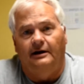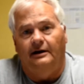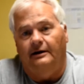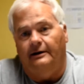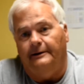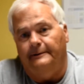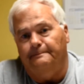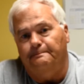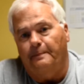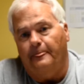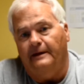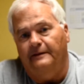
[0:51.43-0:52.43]

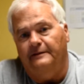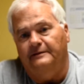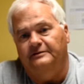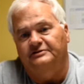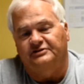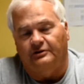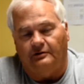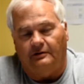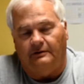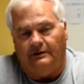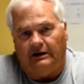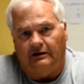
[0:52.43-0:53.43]
And
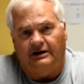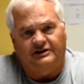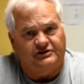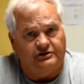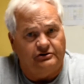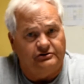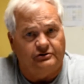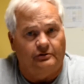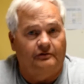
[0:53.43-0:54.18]
so our execution